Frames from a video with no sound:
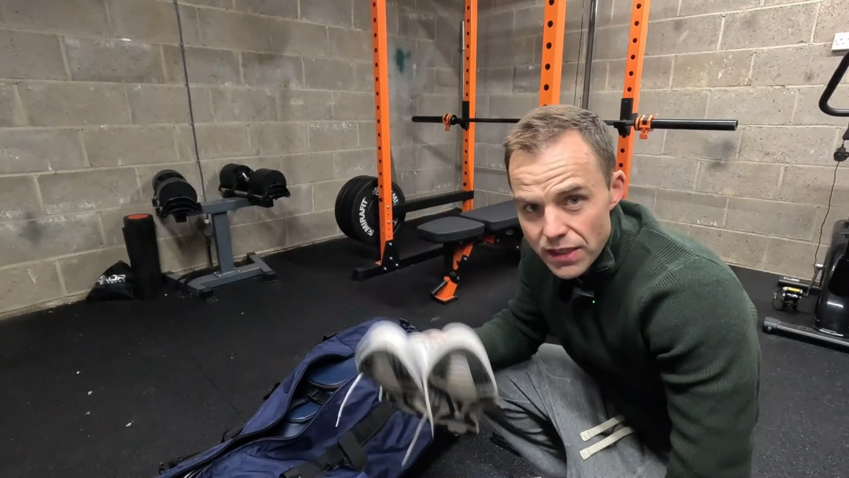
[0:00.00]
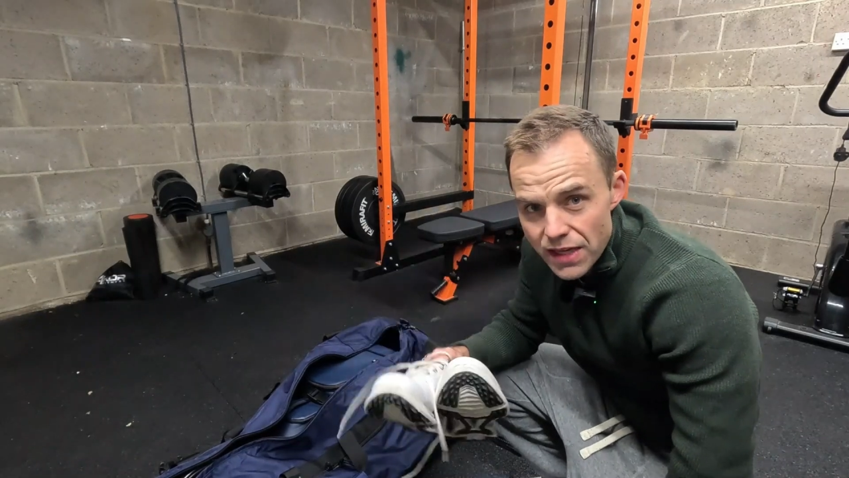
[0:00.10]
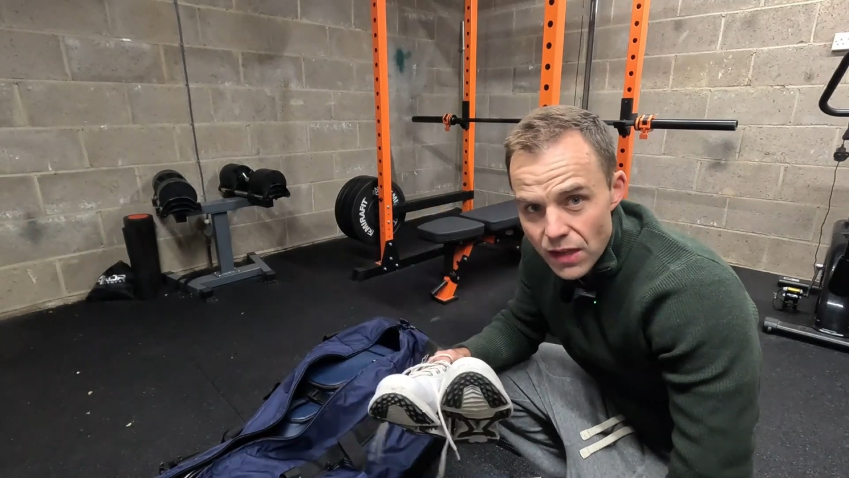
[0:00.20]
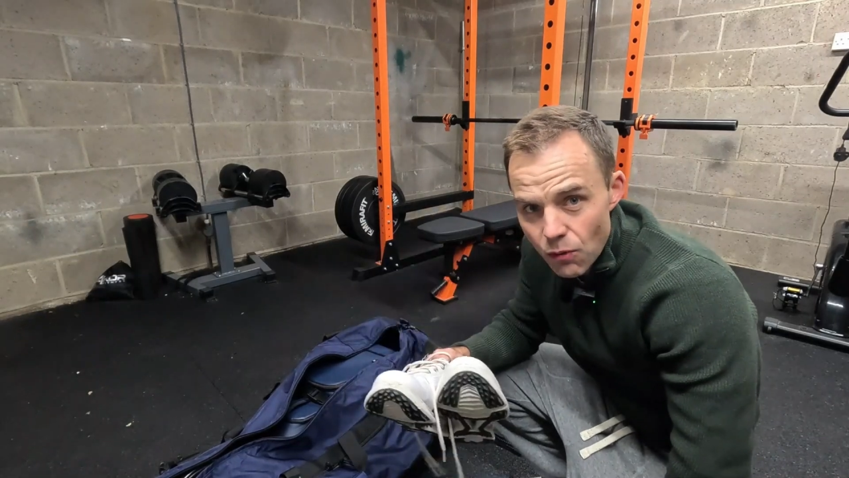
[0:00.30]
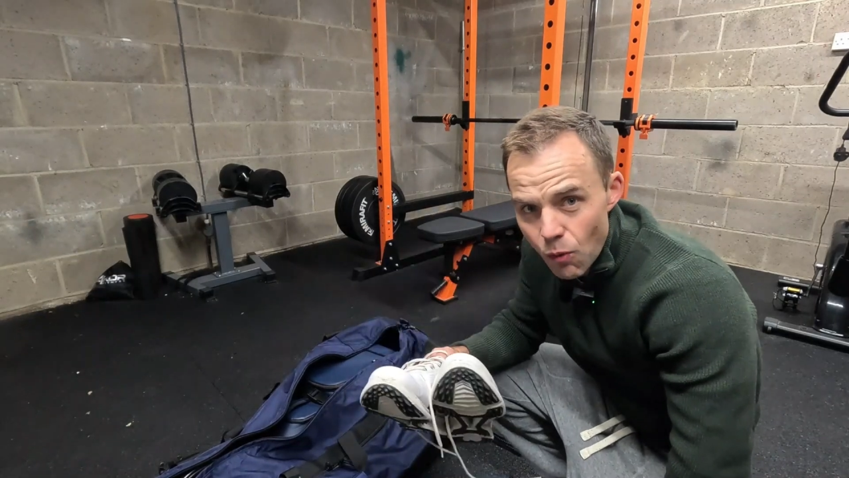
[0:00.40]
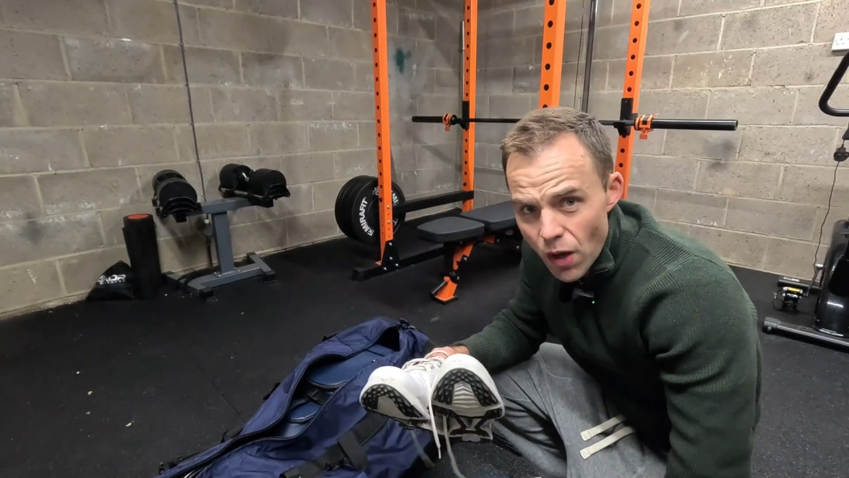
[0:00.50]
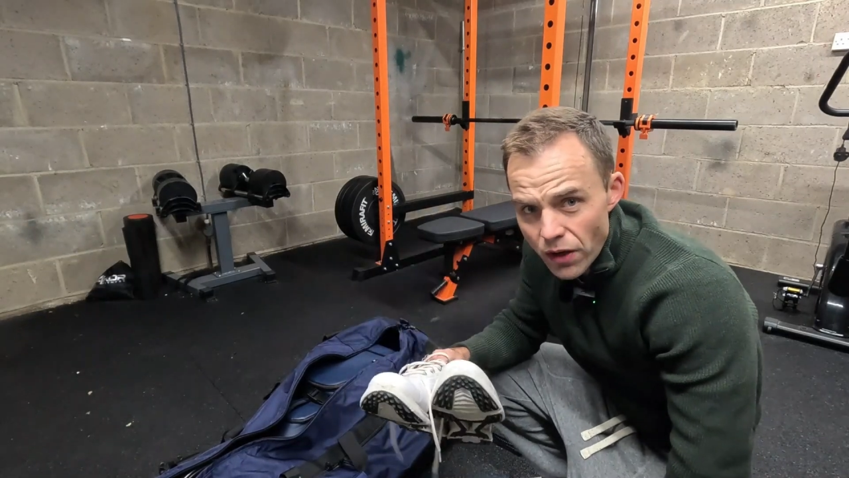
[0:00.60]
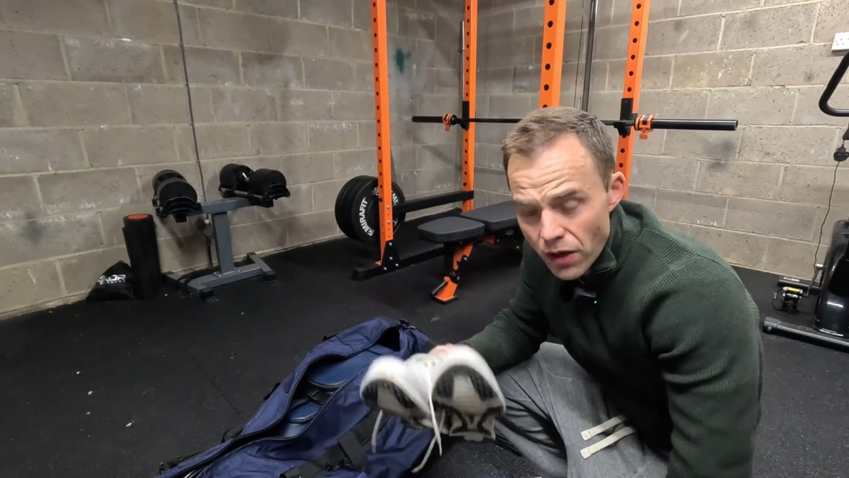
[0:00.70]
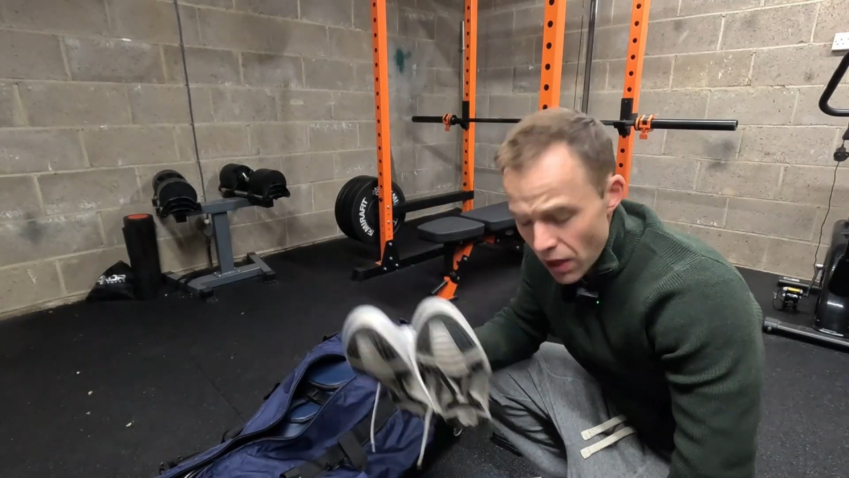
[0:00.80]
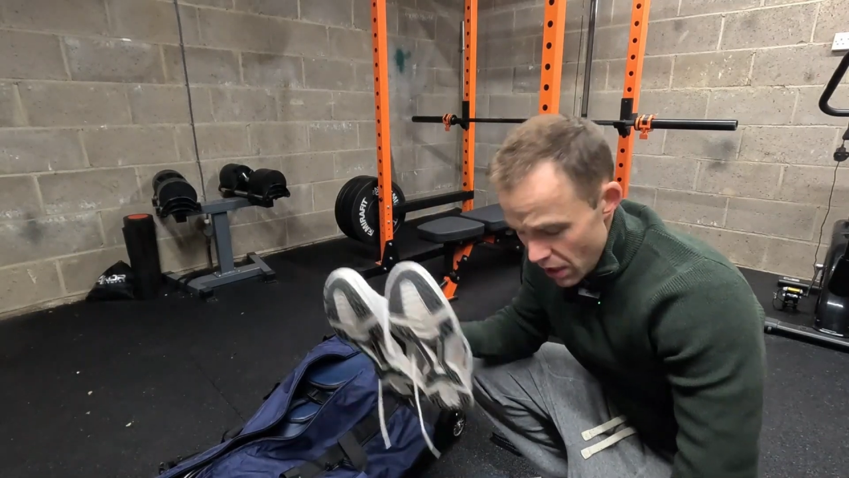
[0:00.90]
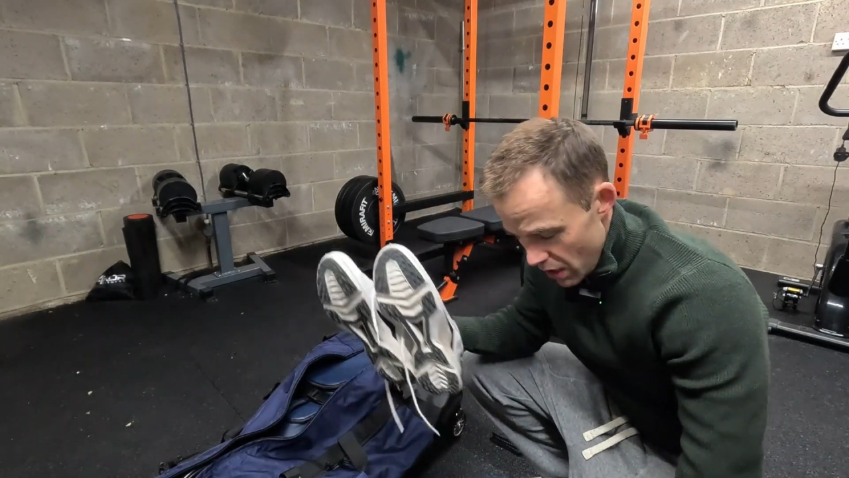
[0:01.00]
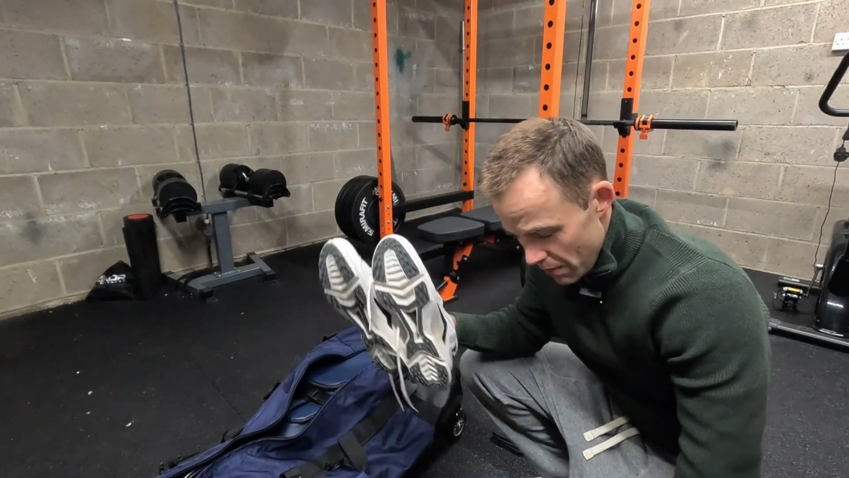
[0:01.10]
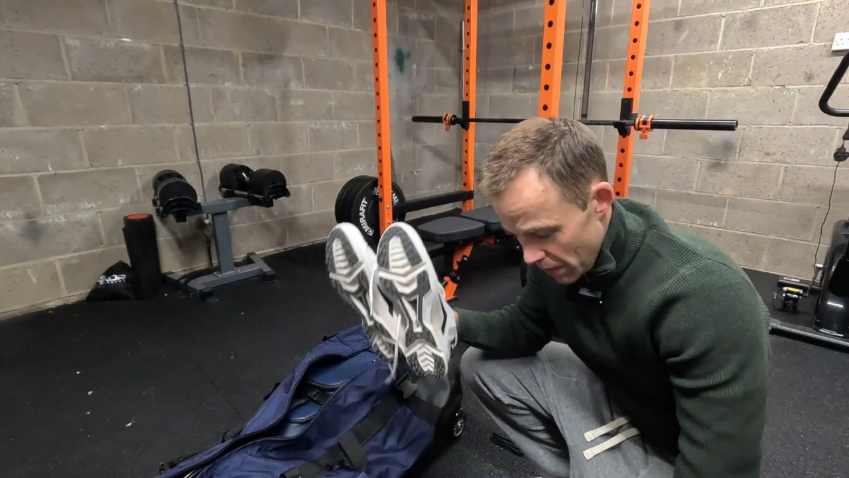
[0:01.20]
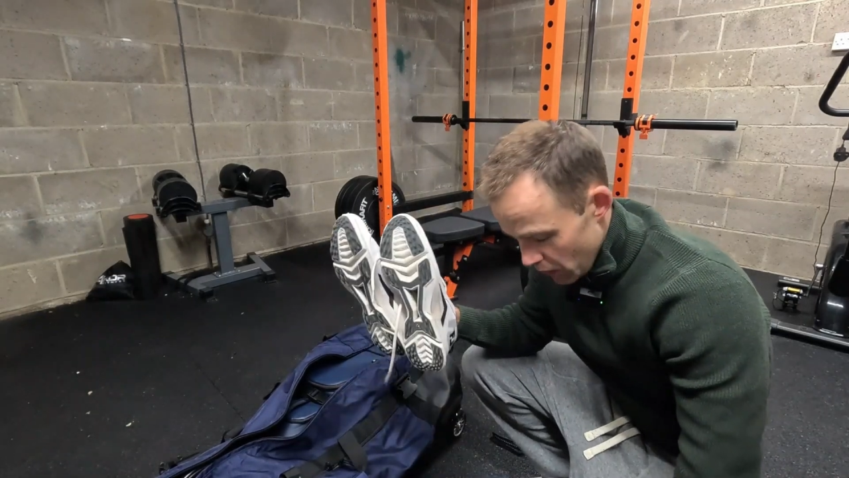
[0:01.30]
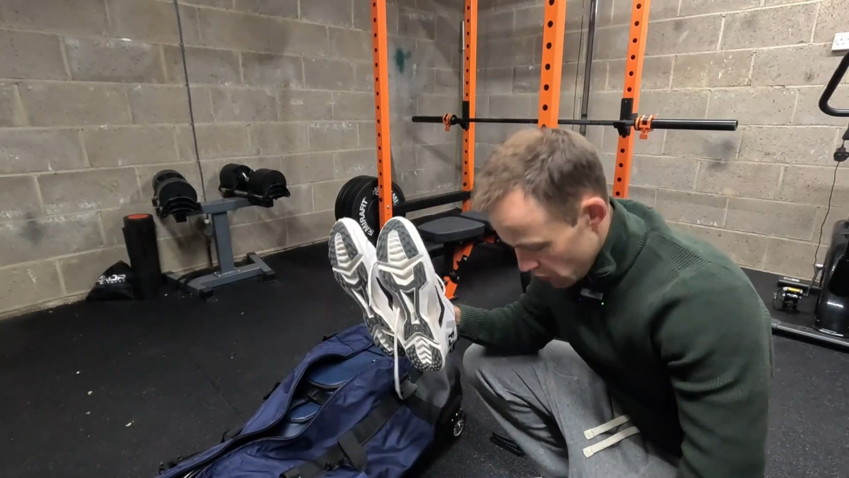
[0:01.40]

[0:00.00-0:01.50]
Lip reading: to take the one. I would